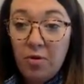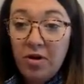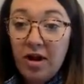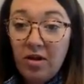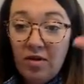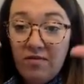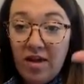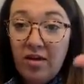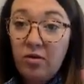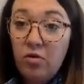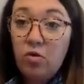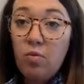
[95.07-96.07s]
how you have that
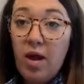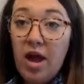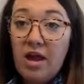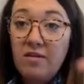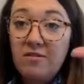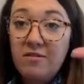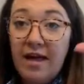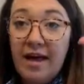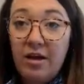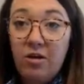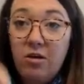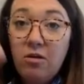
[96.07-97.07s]
little gray
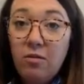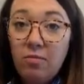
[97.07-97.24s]
slider.